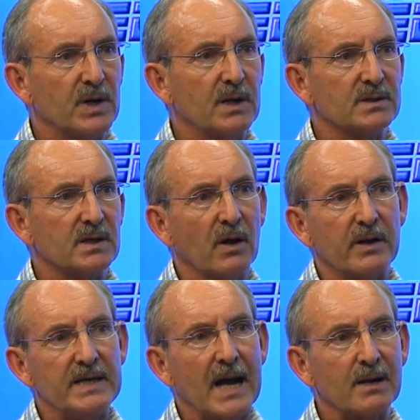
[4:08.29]
because a
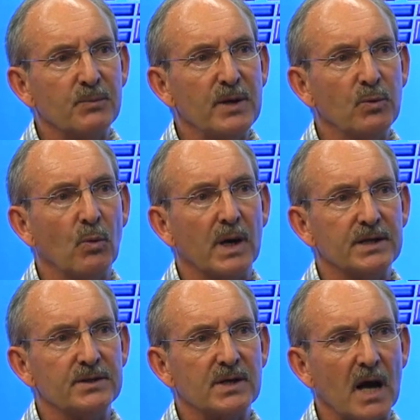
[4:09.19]
lot of young people wanting to